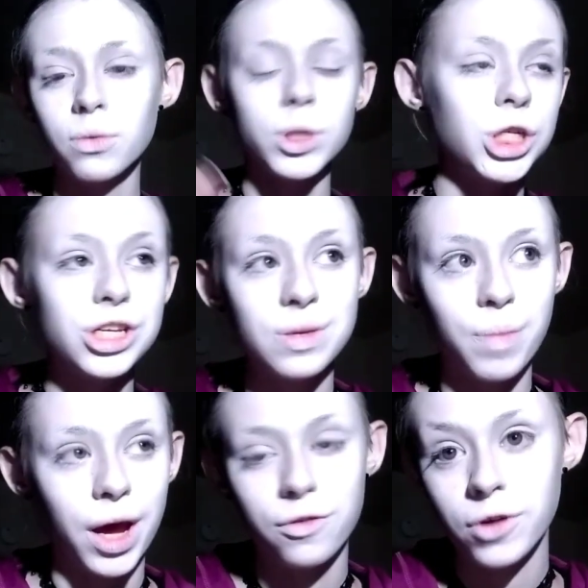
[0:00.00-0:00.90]
which
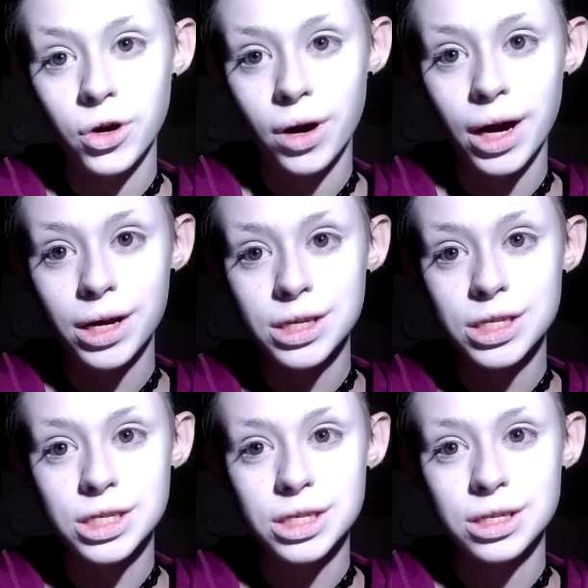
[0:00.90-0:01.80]
isn't bad for your
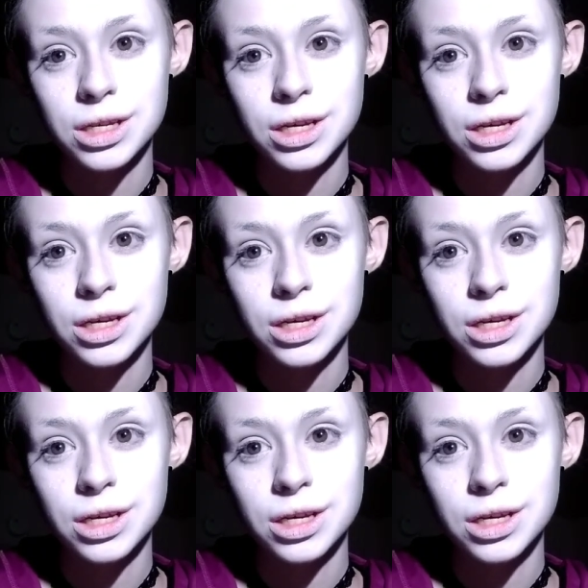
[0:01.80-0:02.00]
eyes.